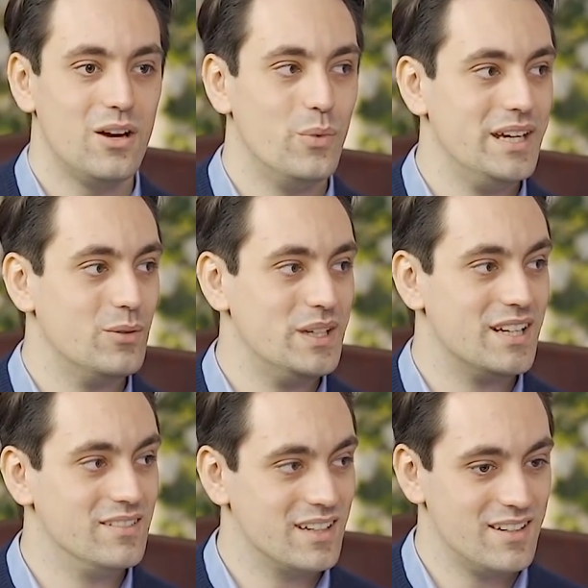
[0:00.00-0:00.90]
we
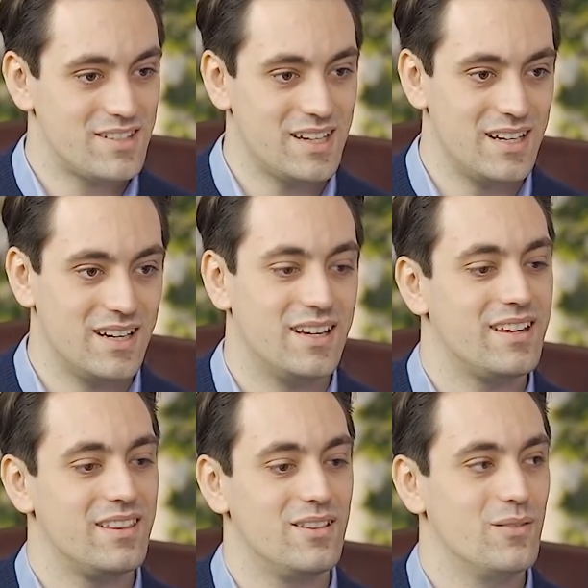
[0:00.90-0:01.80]
don't consider
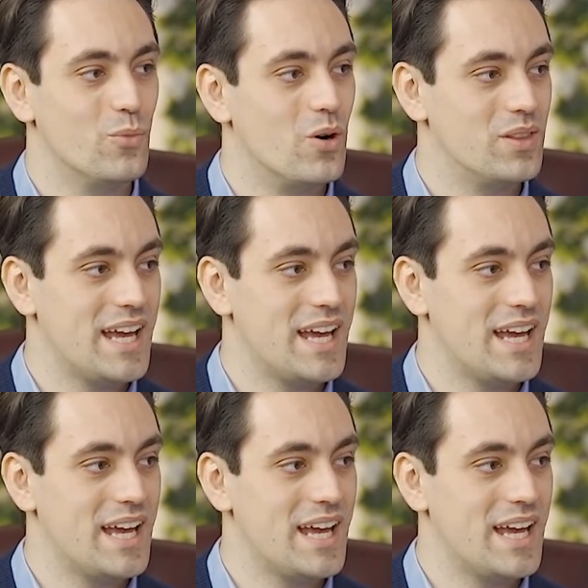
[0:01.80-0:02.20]
what the